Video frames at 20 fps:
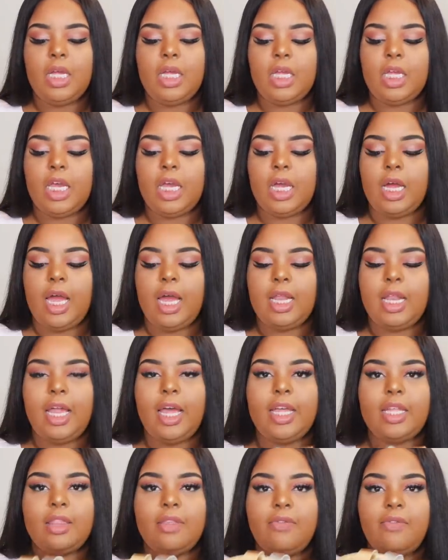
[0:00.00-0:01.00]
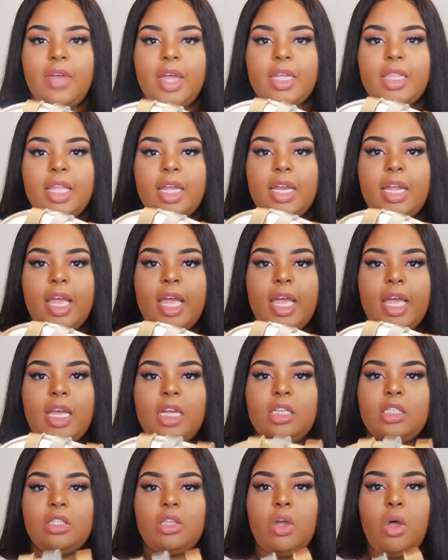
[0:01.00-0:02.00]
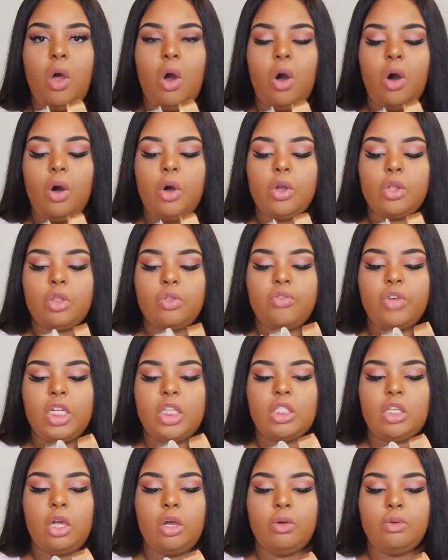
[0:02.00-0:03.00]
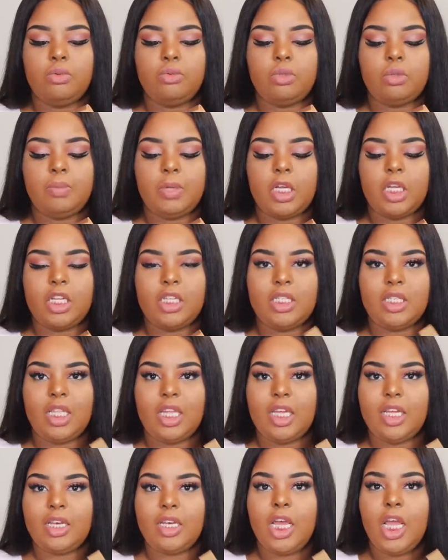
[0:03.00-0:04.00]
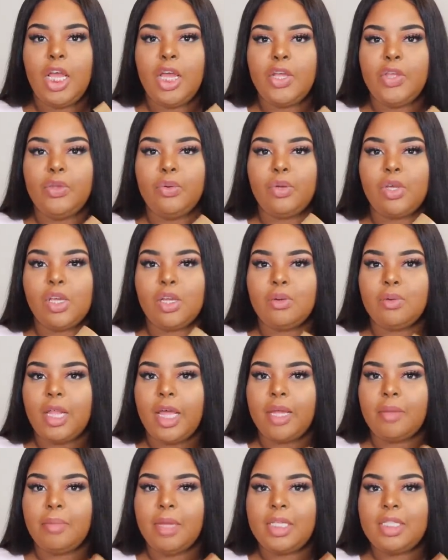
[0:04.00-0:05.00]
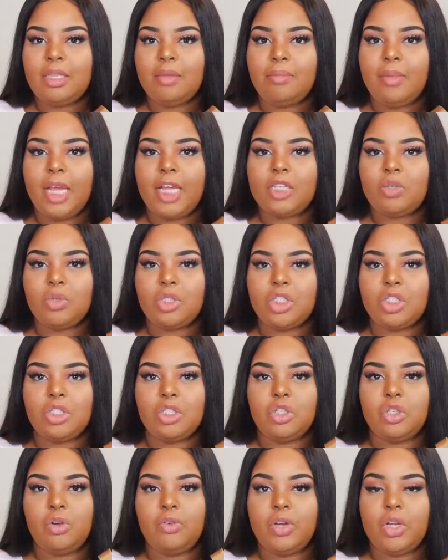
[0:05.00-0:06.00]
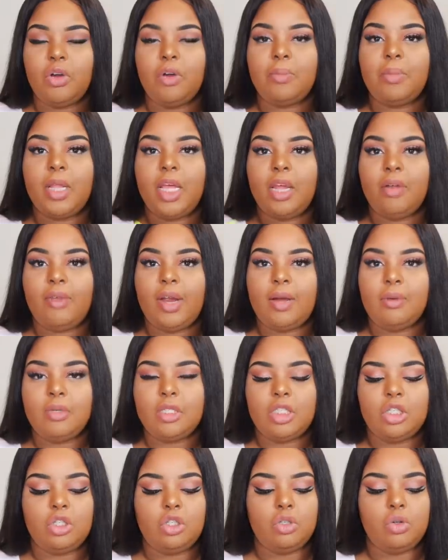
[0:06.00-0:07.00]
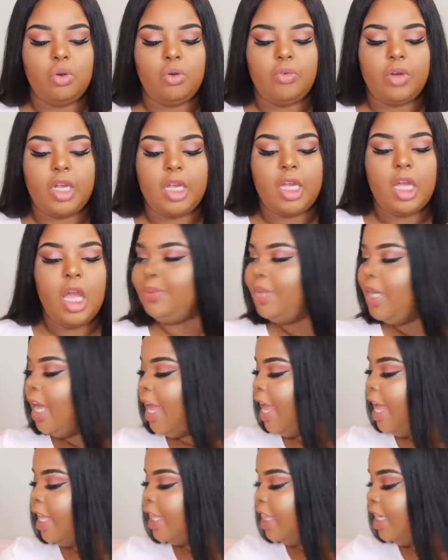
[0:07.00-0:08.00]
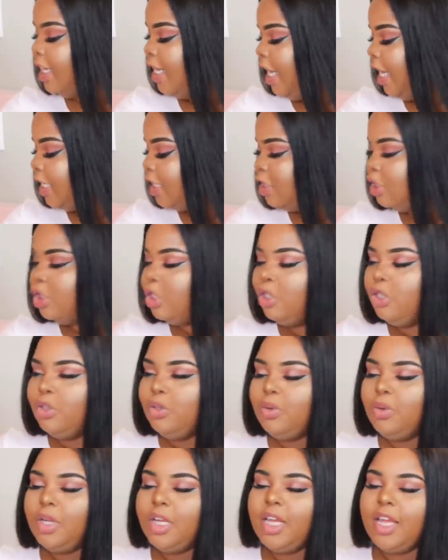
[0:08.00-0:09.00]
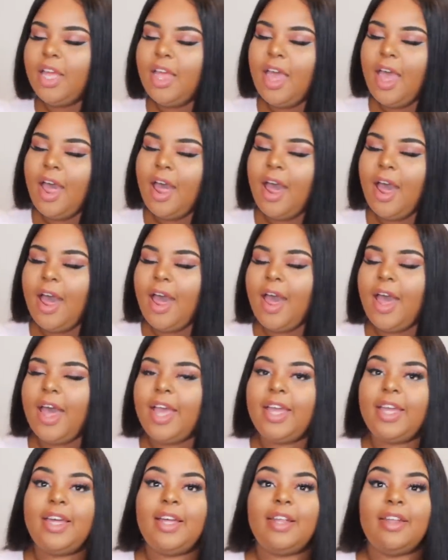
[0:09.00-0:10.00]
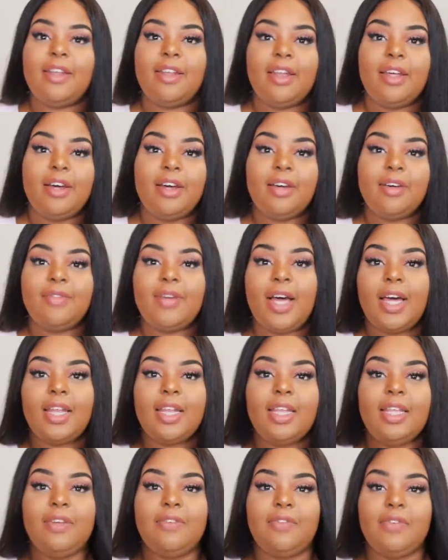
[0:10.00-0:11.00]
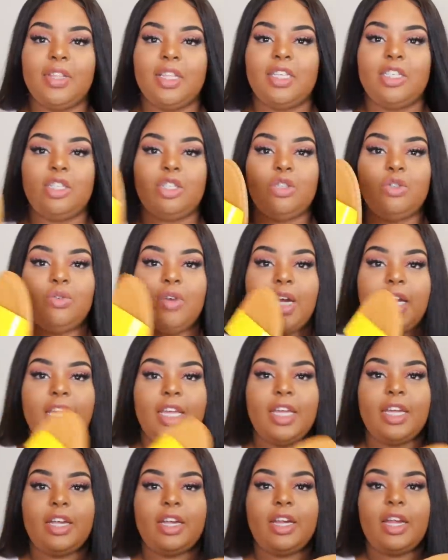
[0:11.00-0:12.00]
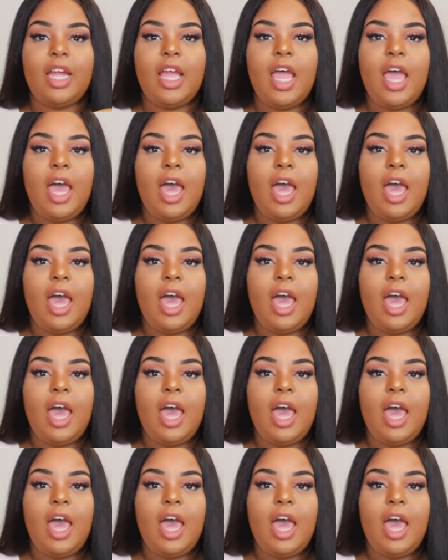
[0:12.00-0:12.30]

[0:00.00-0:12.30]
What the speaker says: yeah, I like the fact that it has all 3 tones, because then you can like mix and match with your jewelry or play around with your jewelry. The next shoe, I live for this shoe right here.